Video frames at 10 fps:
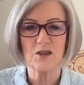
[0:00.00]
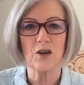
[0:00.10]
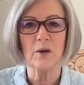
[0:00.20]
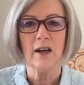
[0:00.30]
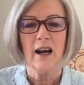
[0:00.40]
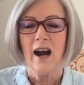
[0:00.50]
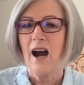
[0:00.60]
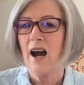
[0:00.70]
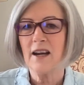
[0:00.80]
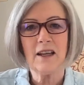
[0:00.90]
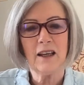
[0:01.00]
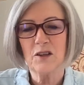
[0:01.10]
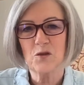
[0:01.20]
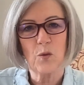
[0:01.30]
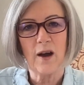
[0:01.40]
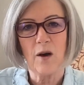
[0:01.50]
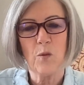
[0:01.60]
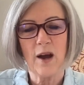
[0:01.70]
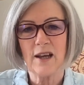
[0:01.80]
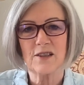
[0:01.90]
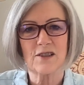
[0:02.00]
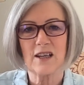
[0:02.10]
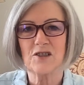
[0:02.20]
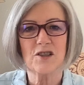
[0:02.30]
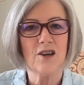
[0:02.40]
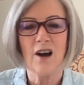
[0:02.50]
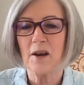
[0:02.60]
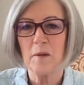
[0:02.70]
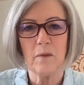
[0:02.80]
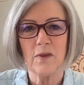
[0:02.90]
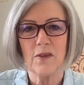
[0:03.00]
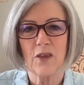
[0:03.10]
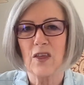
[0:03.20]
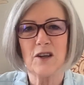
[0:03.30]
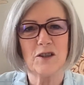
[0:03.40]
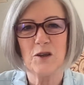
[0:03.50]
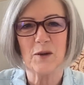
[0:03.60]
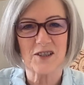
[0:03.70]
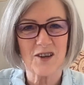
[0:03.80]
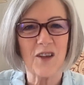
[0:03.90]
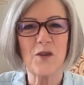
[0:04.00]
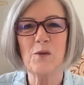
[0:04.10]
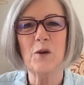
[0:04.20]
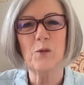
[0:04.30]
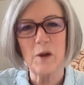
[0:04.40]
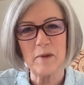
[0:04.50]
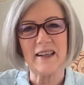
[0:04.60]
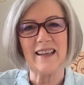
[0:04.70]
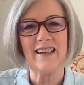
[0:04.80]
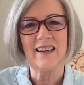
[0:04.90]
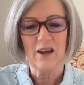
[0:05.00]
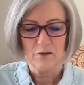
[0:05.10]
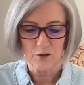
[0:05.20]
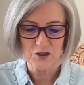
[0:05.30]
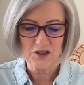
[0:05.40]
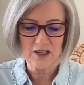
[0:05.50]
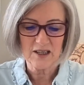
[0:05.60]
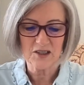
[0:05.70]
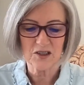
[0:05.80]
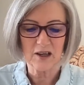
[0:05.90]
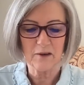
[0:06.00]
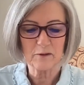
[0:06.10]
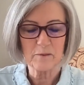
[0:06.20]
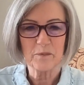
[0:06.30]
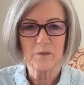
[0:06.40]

So hiding it is what away is is not a, the thing to do. It's not the real remedy for stinky stuff.